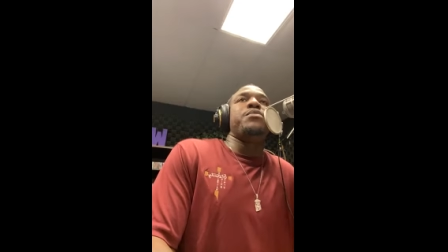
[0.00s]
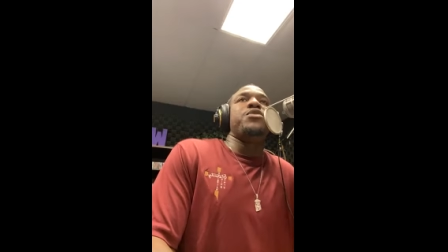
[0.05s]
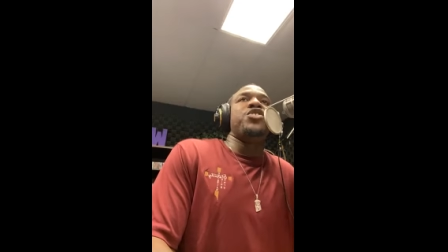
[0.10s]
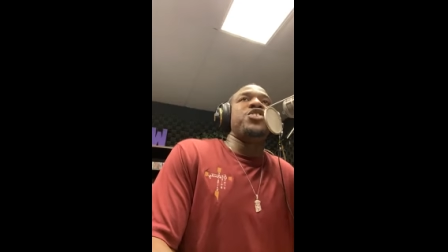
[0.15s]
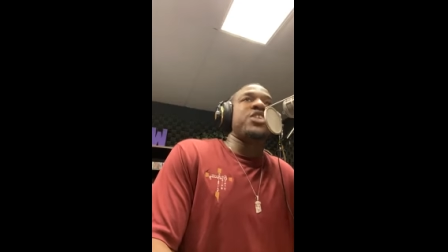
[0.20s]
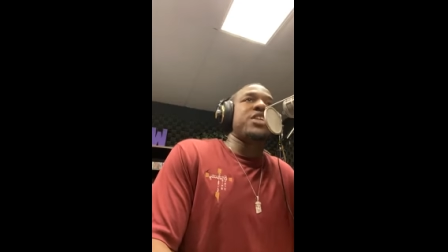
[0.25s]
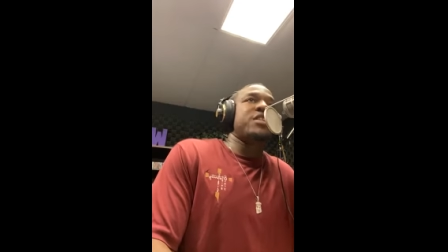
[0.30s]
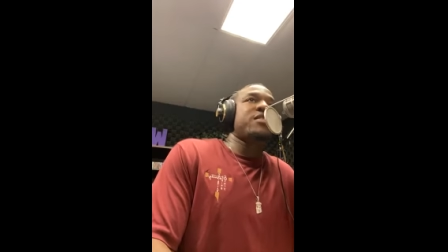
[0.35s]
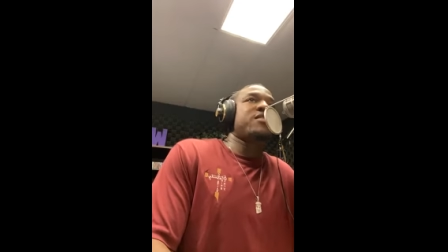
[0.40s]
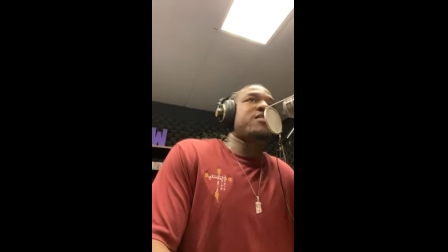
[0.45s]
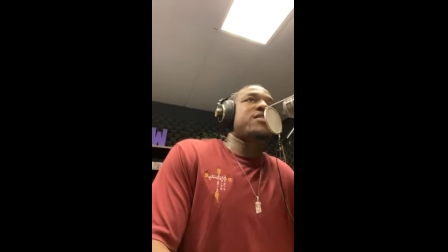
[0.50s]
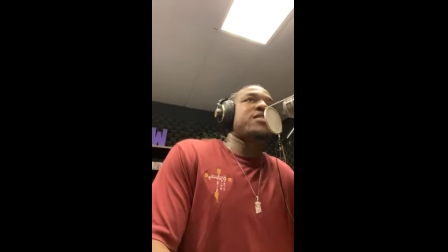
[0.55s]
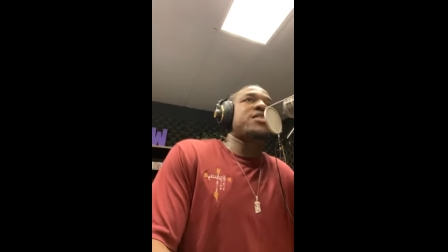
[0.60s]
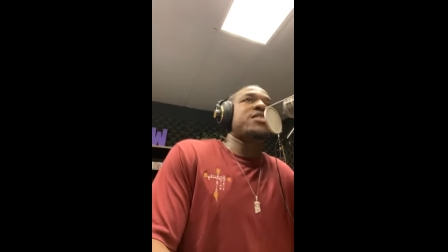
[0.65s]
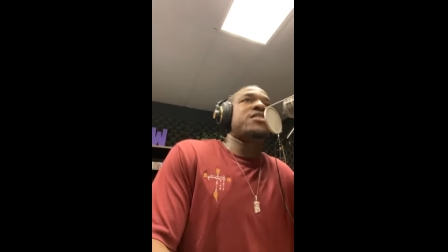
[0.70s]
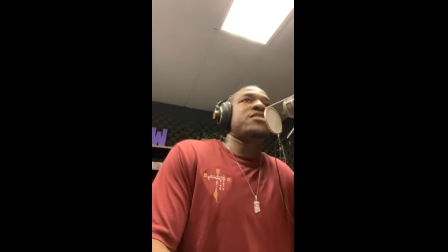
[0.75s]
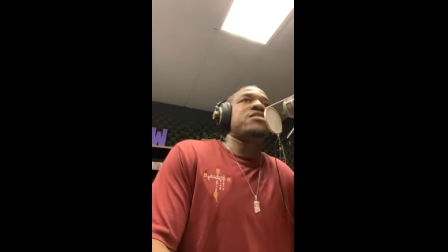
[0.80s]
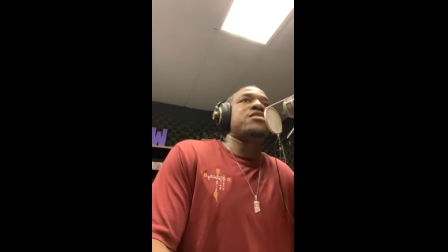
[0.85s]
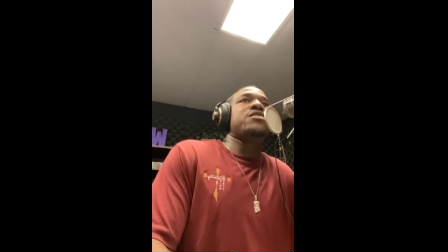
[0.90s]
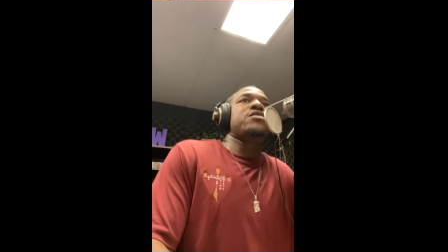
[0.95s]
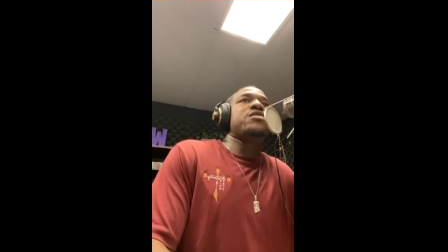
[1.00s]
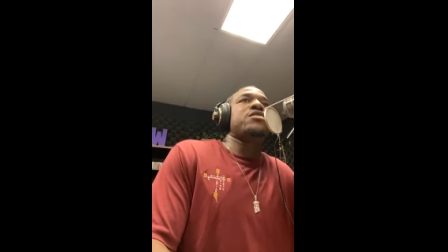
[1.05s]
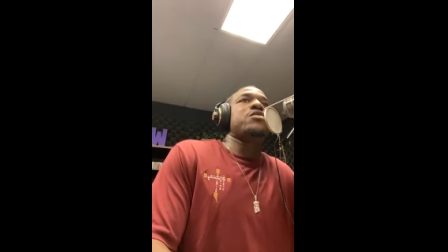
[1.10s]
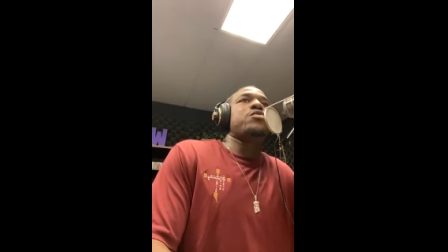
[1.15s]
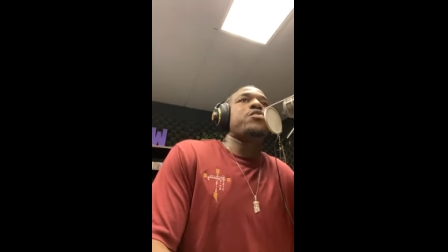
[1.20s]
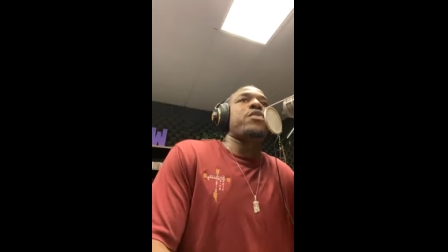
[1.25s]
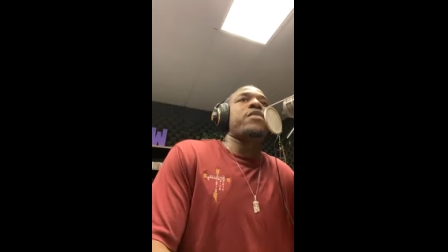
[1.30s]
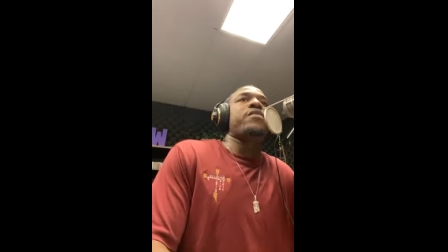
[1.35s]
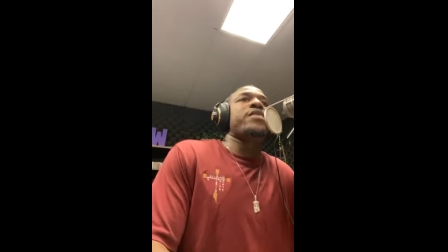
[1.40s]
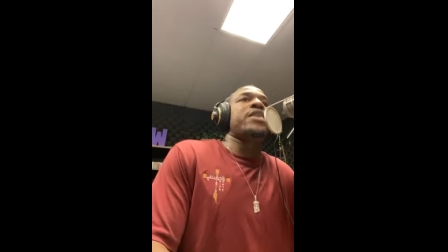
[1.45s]
Genesis to
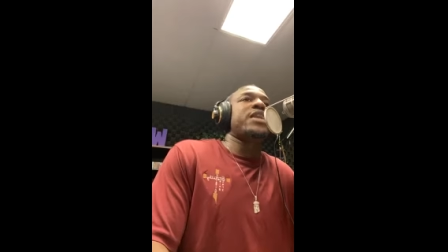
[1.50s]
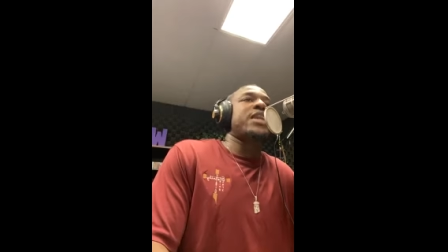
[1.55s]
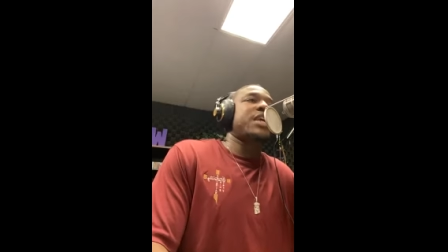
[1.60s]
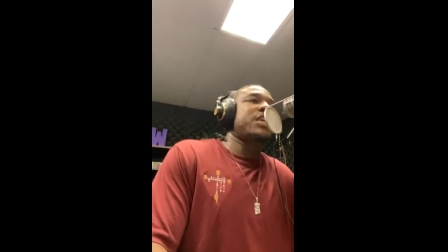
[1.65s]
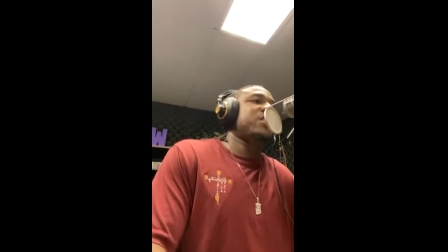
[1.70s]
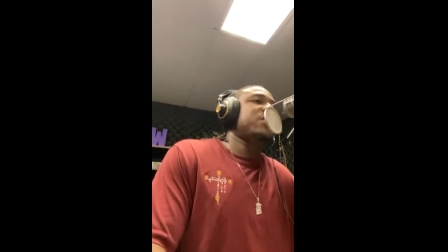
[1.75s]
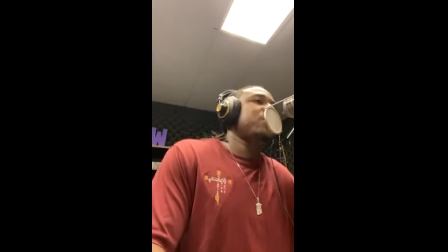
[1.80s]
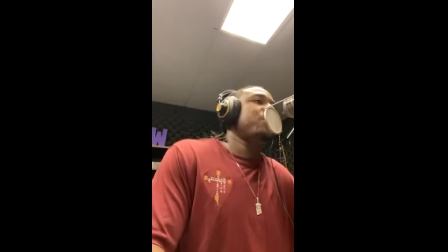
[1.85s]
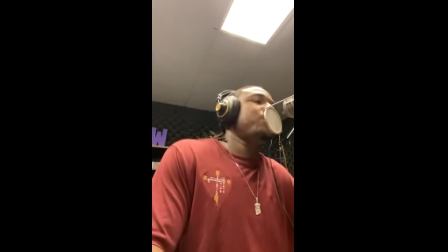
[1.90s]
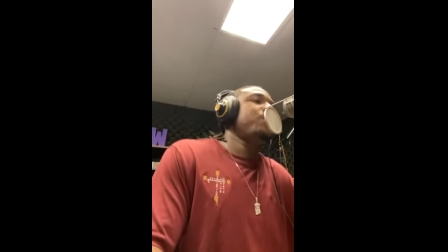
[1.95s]
Revelation.